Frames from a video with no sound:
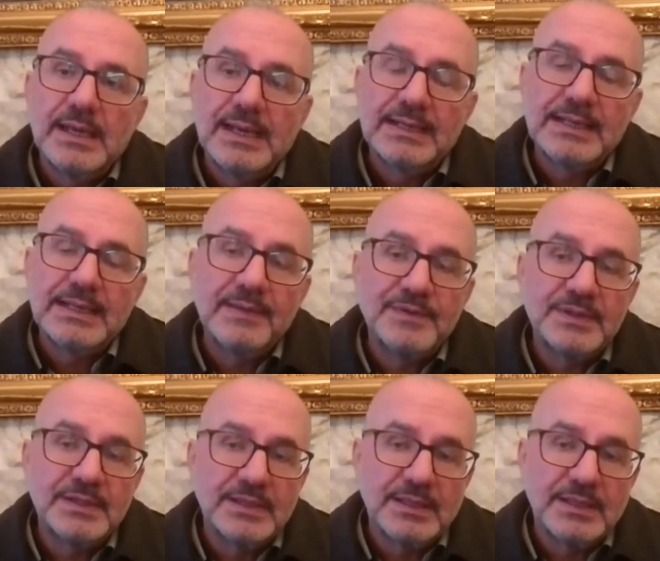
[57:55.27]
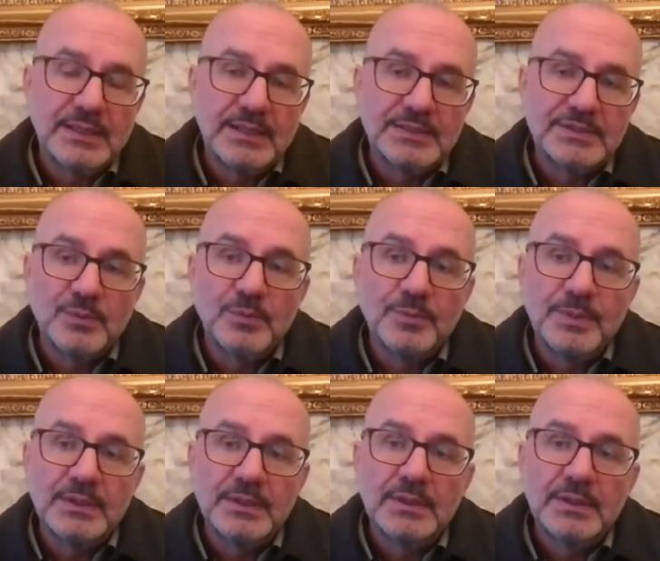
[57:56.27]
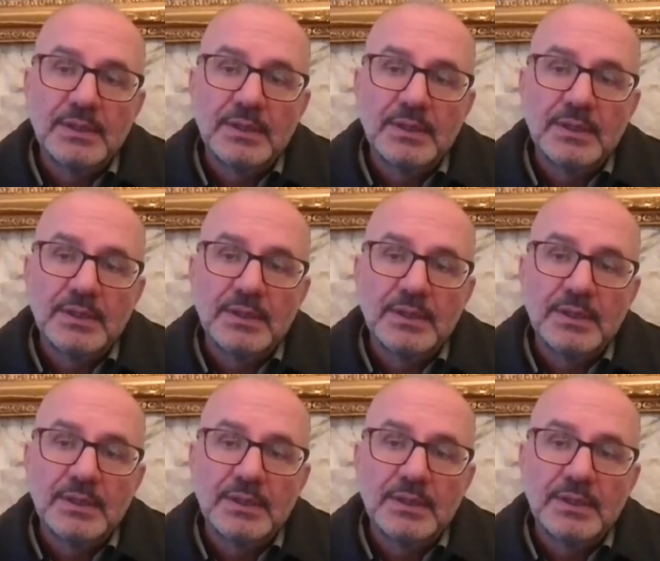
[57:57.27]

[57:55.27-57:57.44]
and having a woman